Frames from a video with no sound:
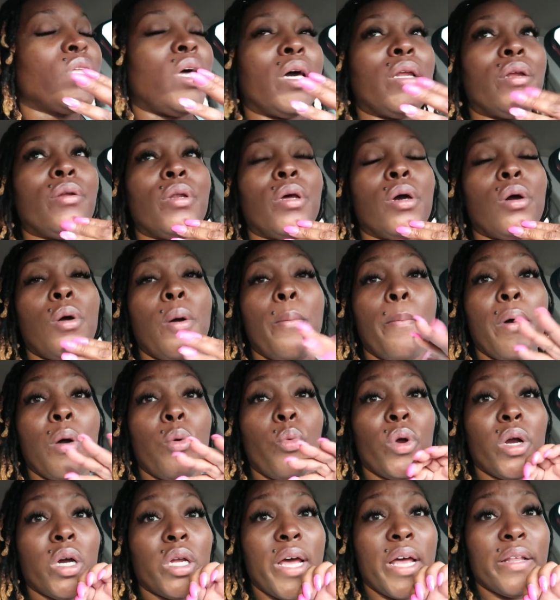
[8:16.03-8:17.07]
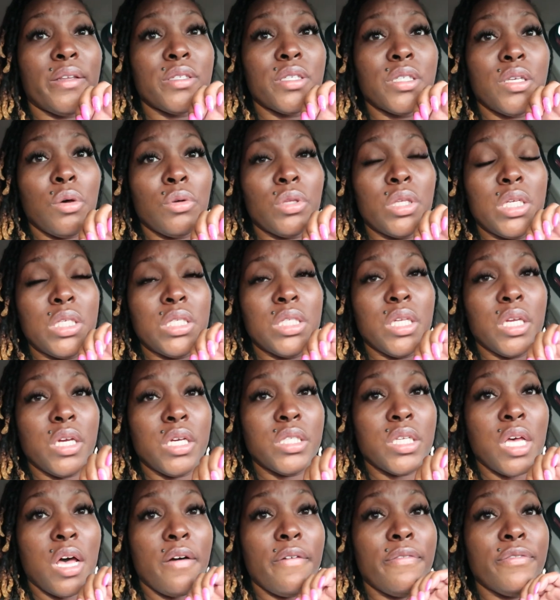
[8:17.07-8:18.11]
I don't know, but we're gonna have to soak these
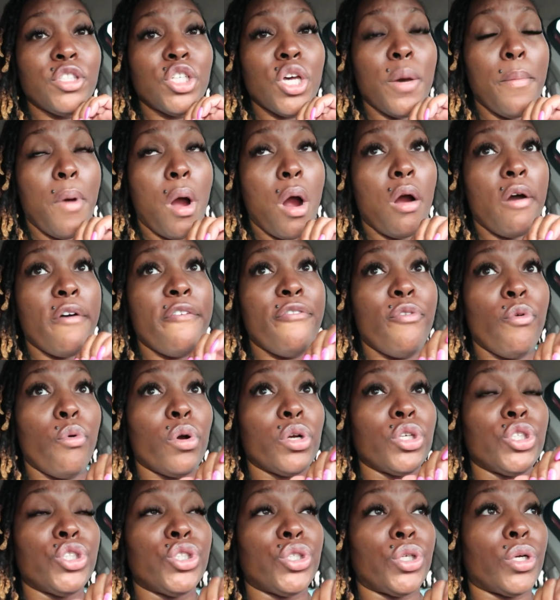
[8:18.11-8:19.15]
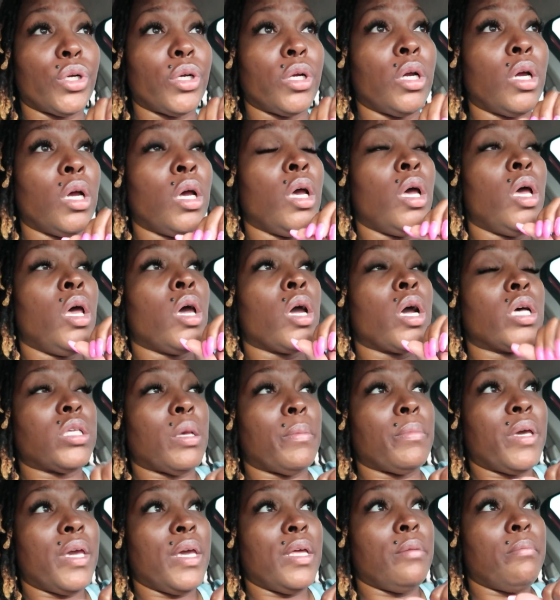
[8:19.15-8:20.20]
nails off tomorrow for sure, because
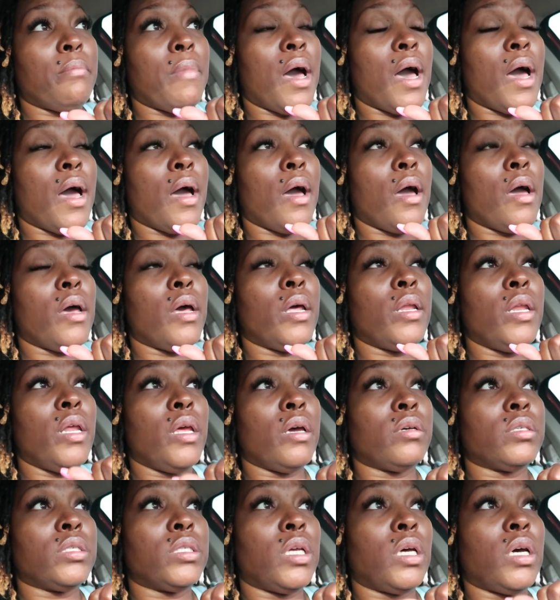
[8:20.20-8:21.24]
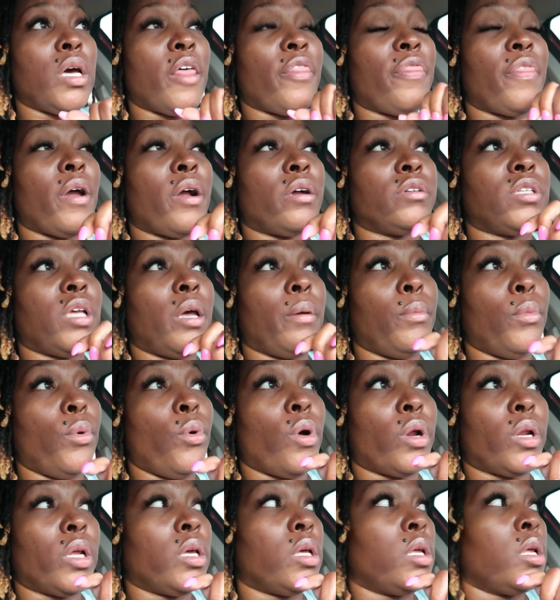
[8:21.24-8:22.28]
I'm getting my nails done Thursday
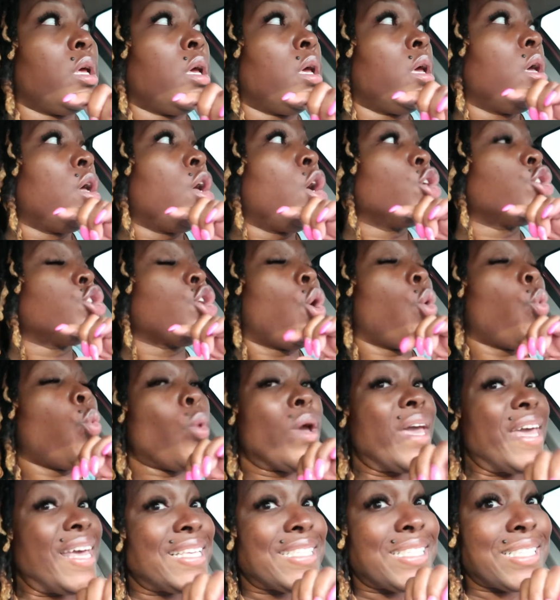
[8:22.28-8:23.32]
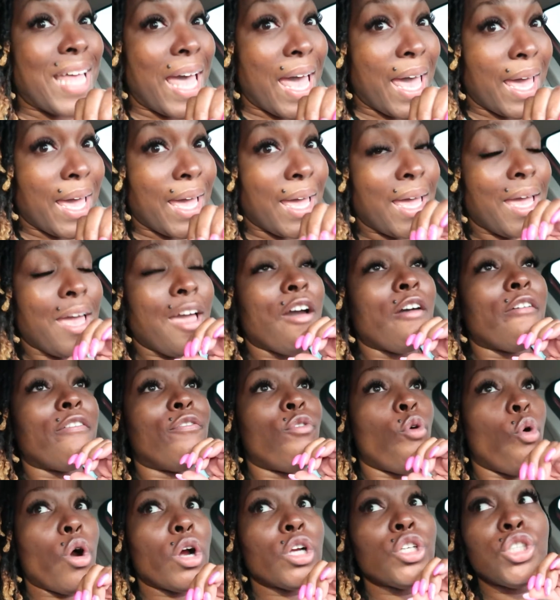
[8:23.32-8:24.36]
morning. So Wednesday
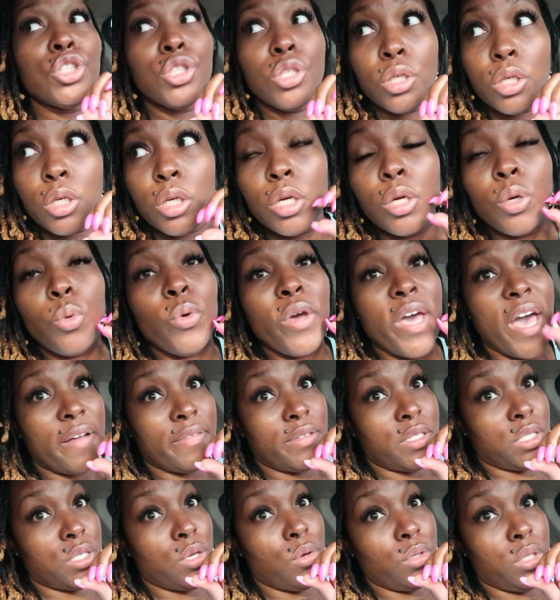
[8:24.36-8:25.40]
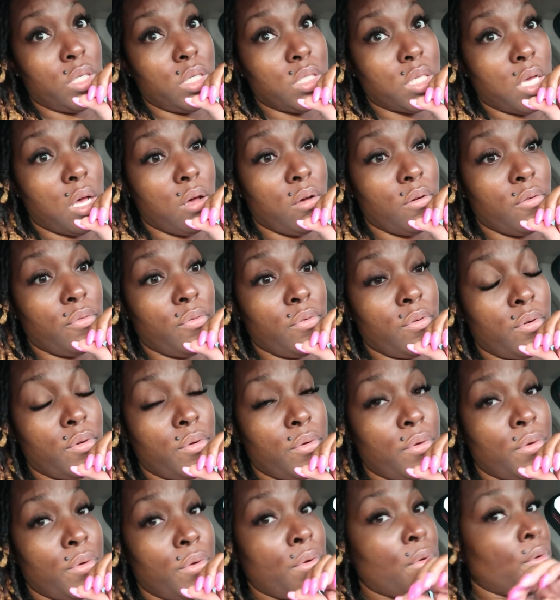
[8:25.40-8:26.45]
for sure we have to soak these off,
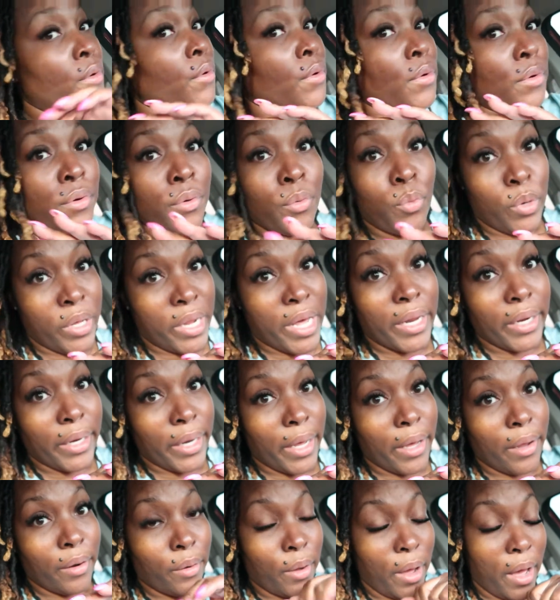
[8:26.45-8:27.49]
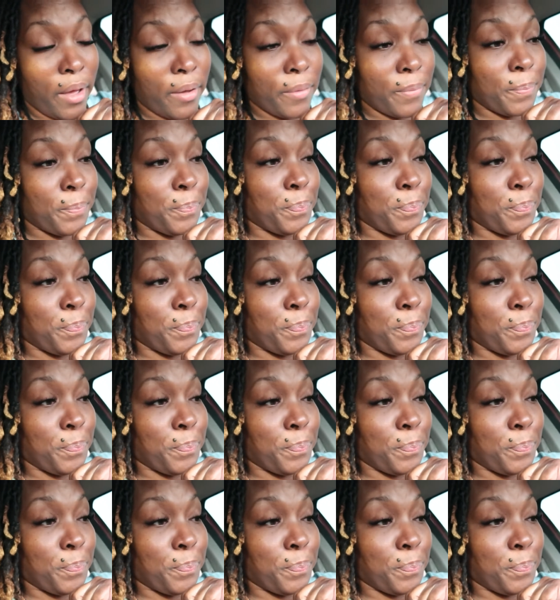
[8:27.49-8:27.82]
without a doubt, okay?